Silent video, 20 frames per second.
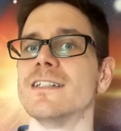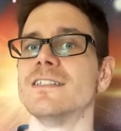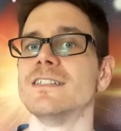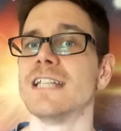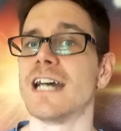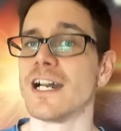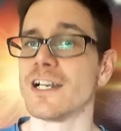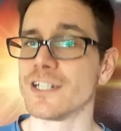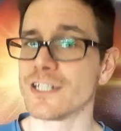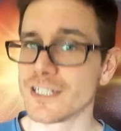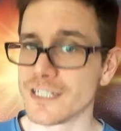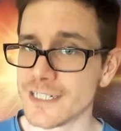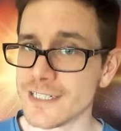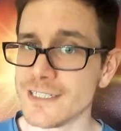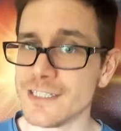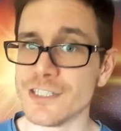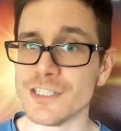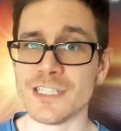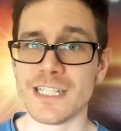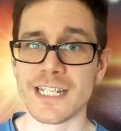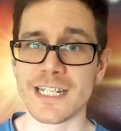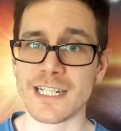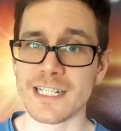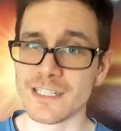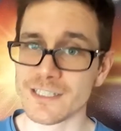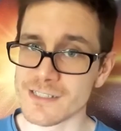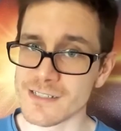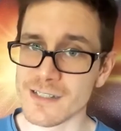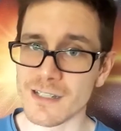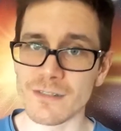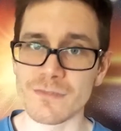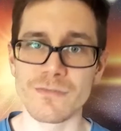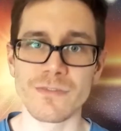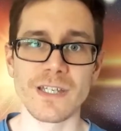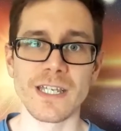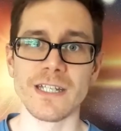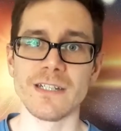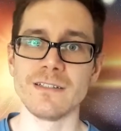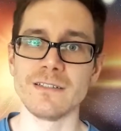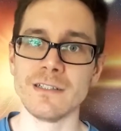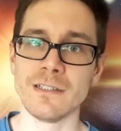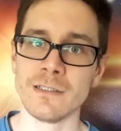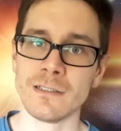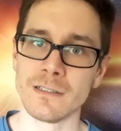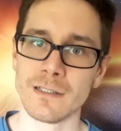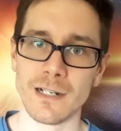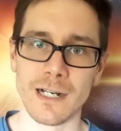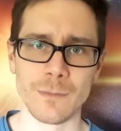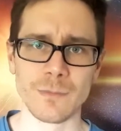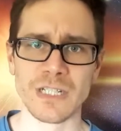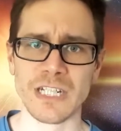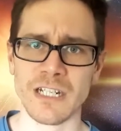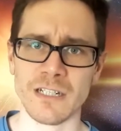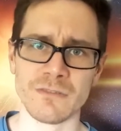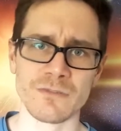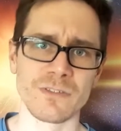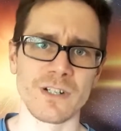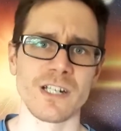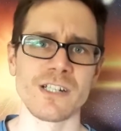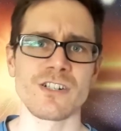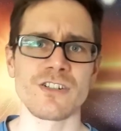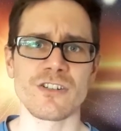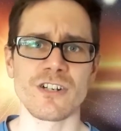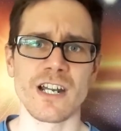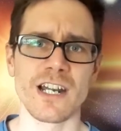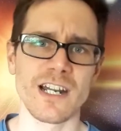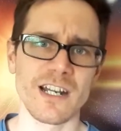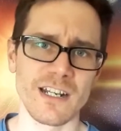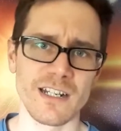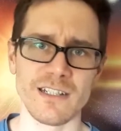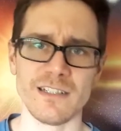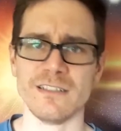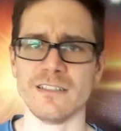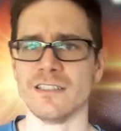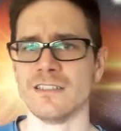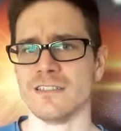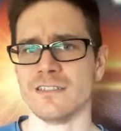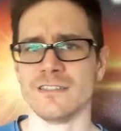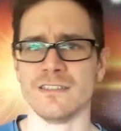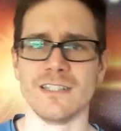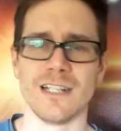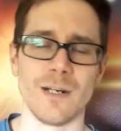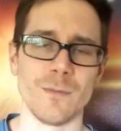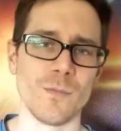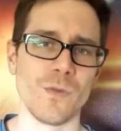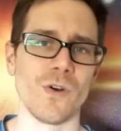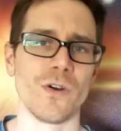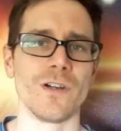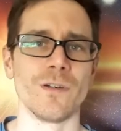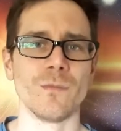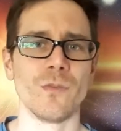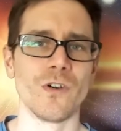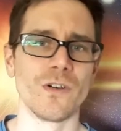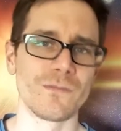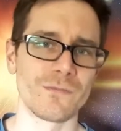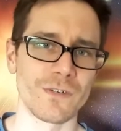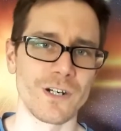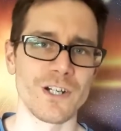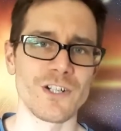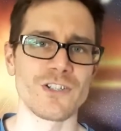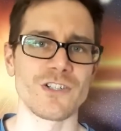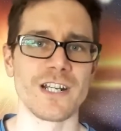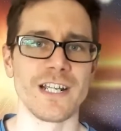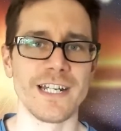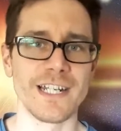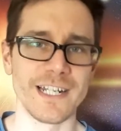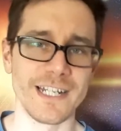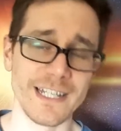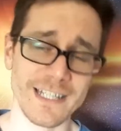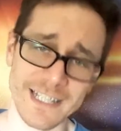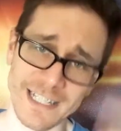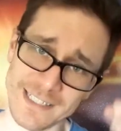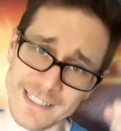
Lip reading: Now you're digging yourself in. I'm getting frustrated. I'm more and more frustrated, and